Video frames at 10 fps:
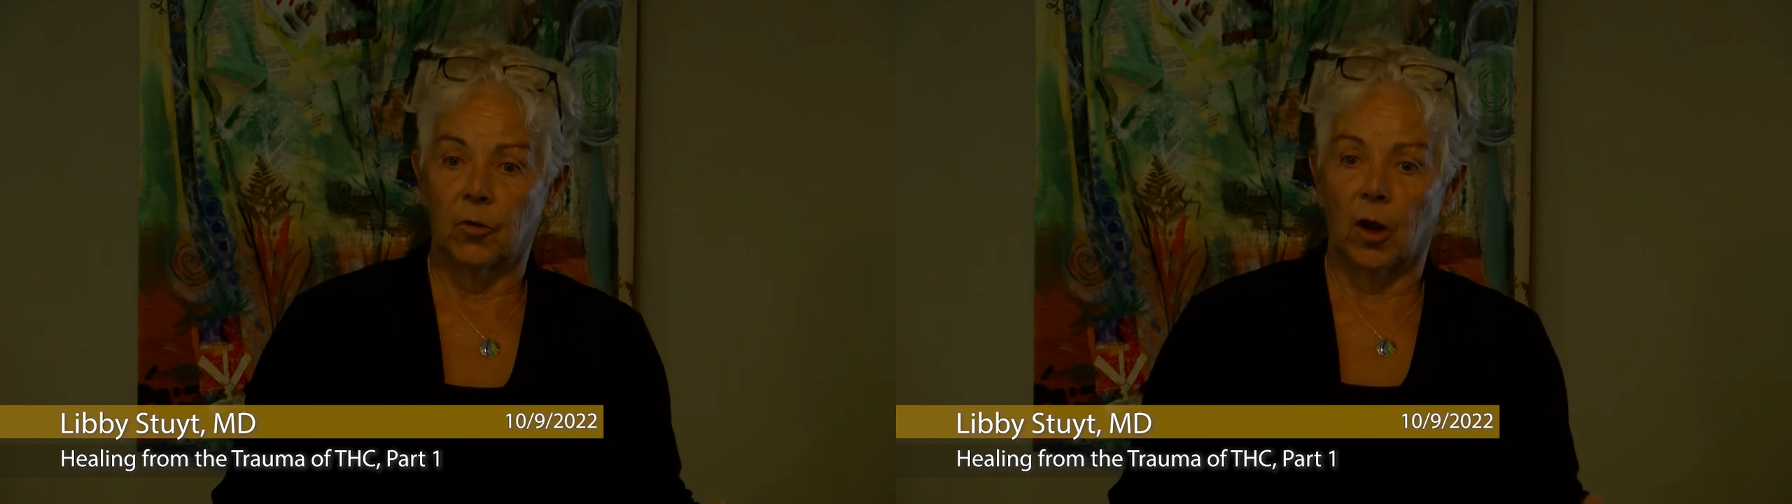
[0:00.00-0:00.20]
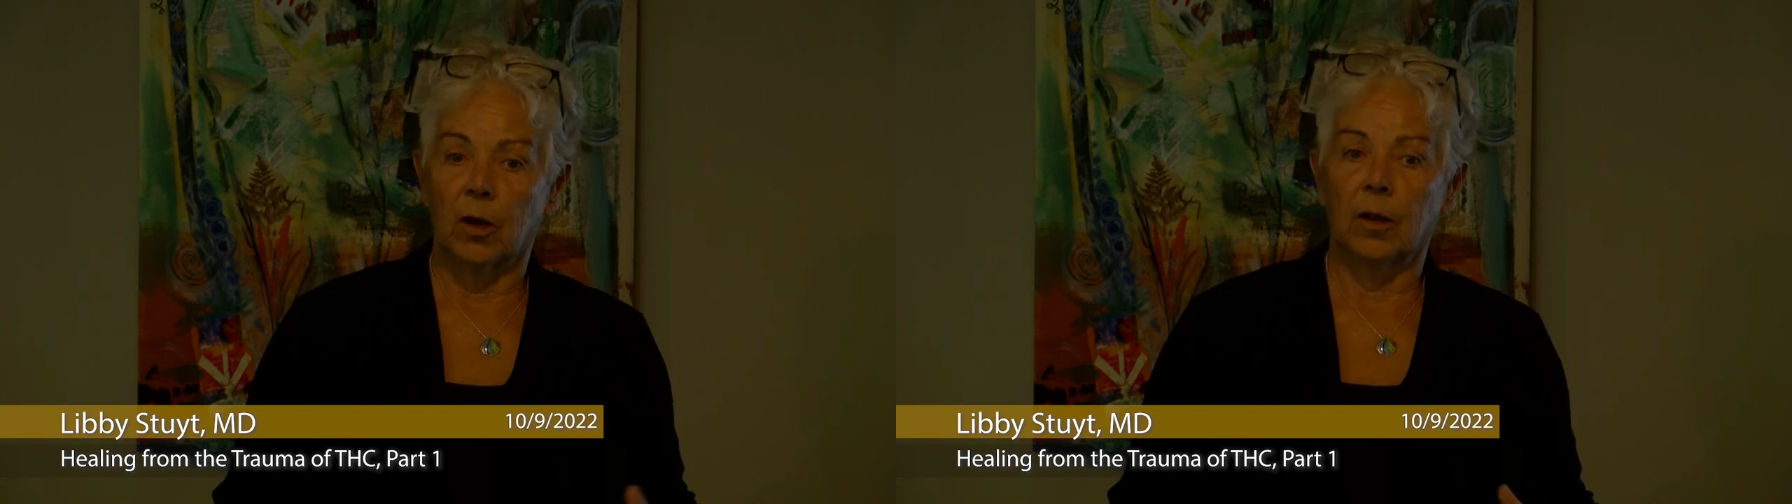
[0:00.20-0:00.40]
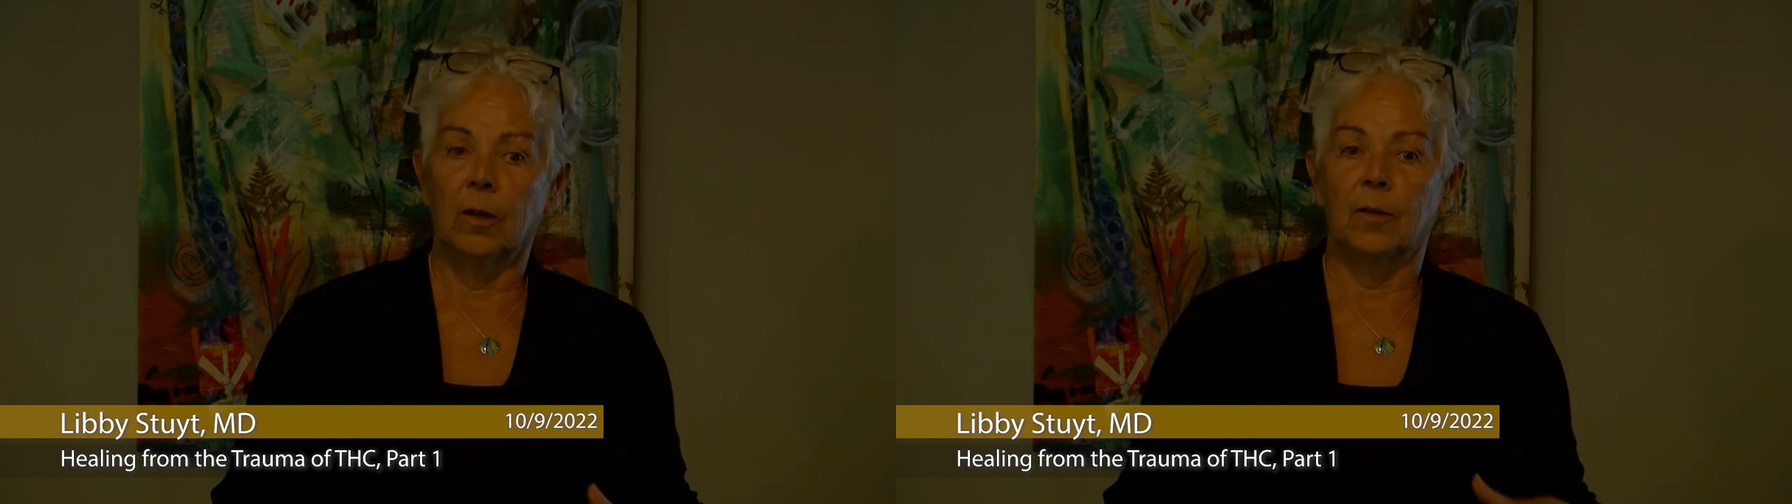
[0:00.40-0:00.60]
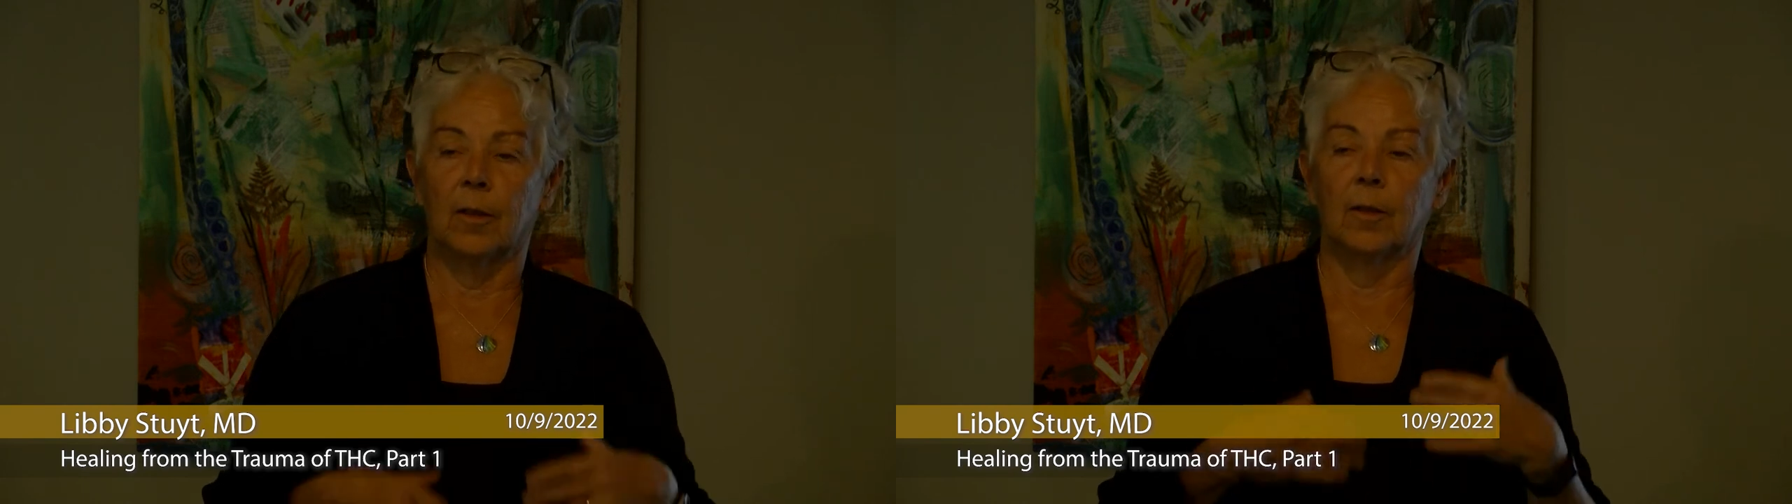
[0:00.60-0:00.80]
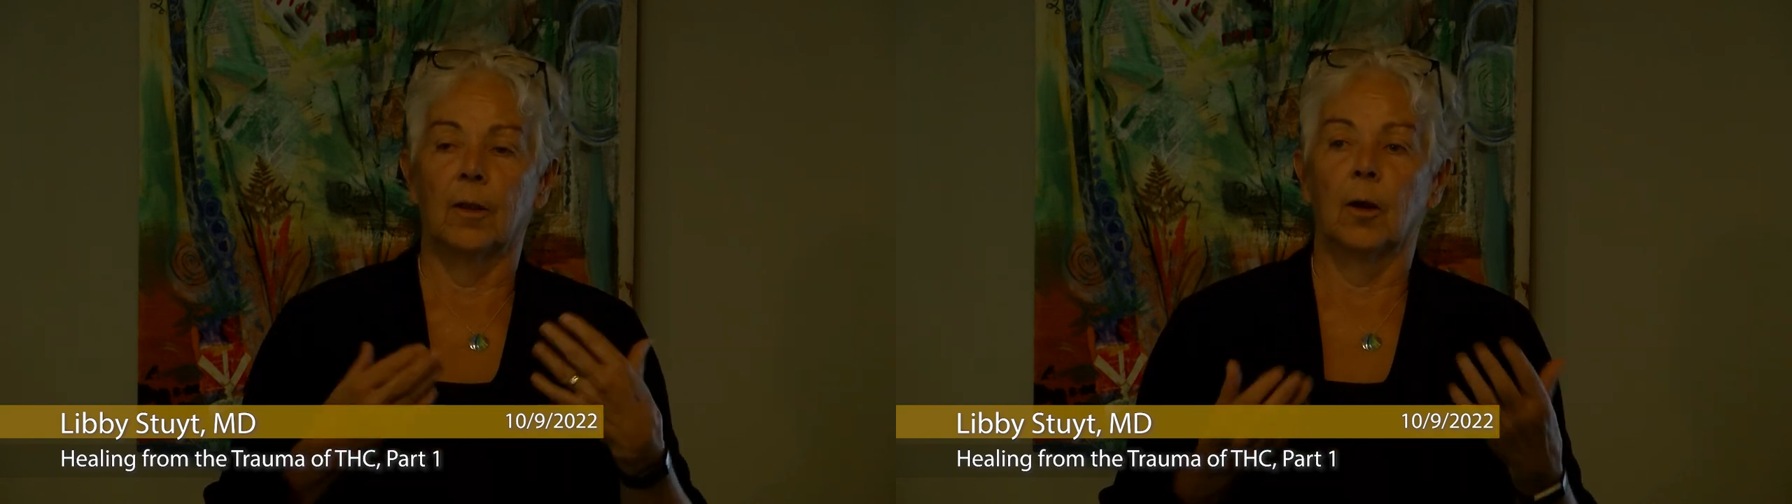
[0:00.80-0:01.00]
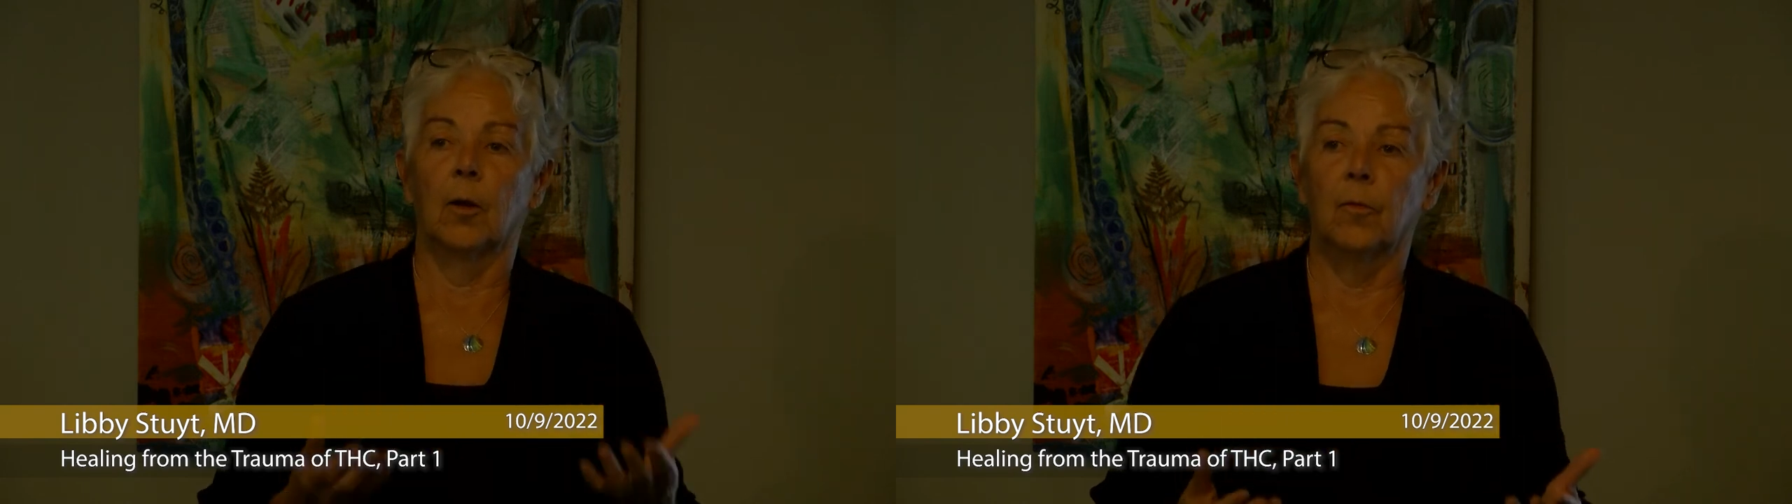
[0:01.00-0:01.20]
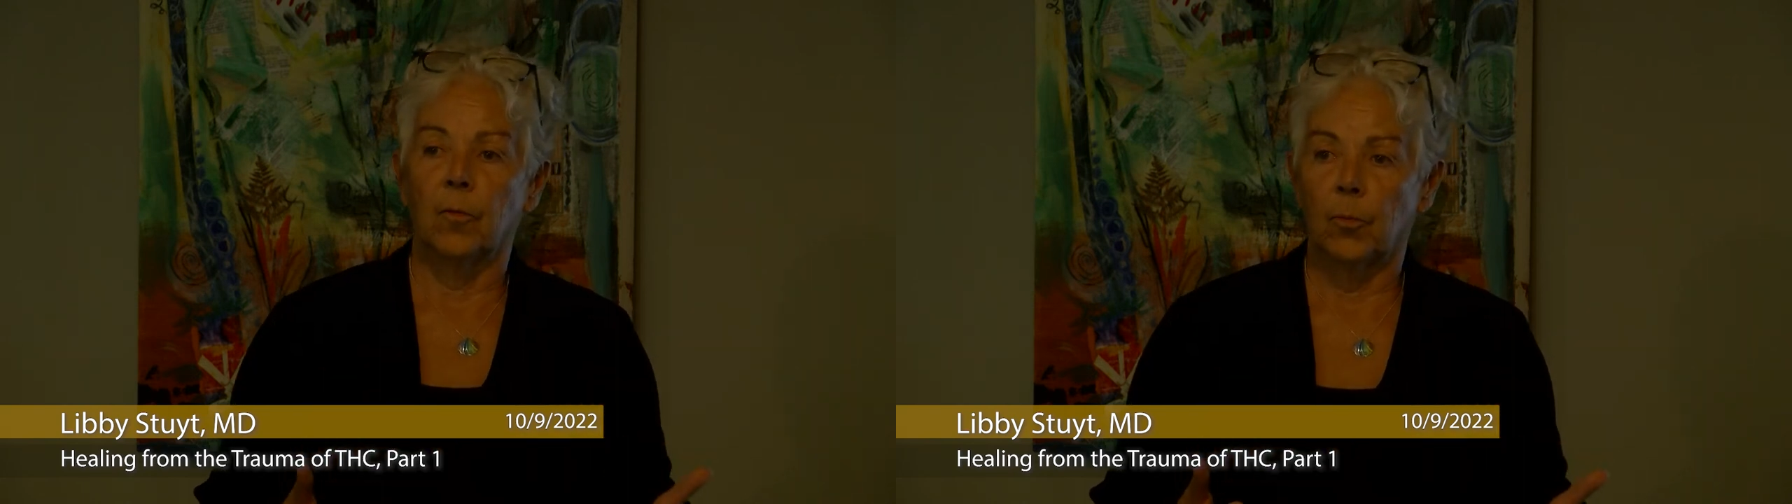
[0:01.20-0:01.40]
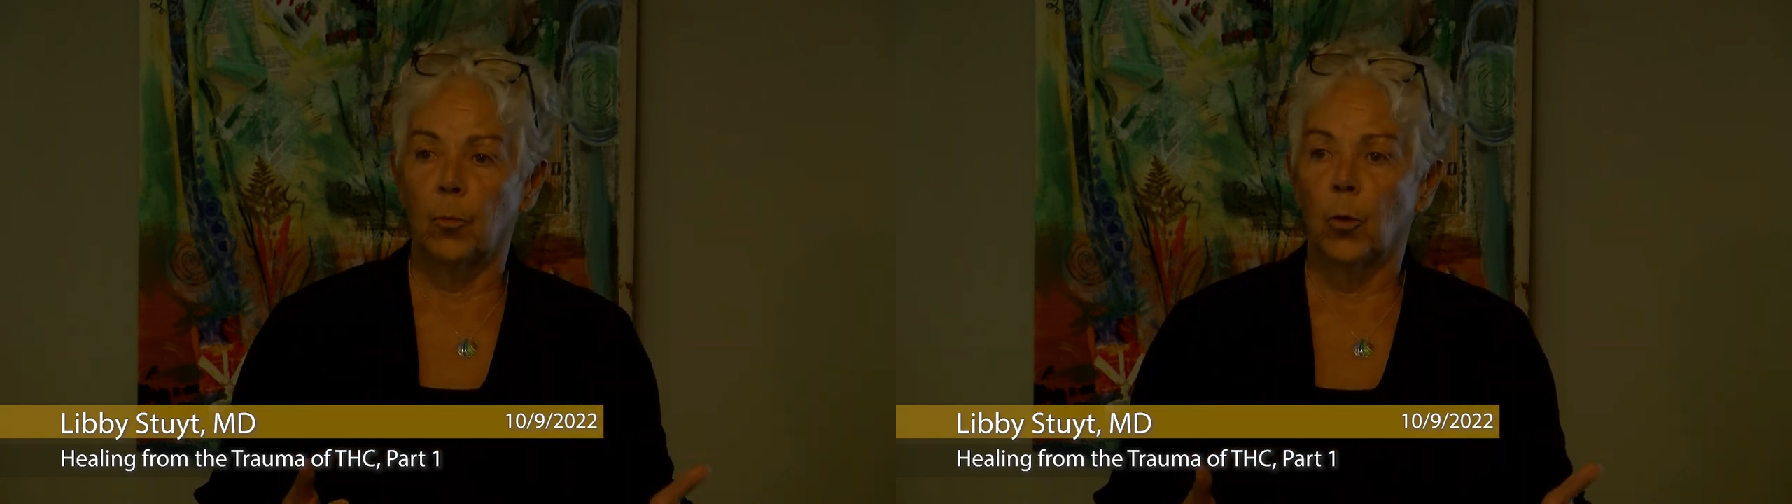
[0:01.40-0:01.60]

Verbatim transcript: drug, then they are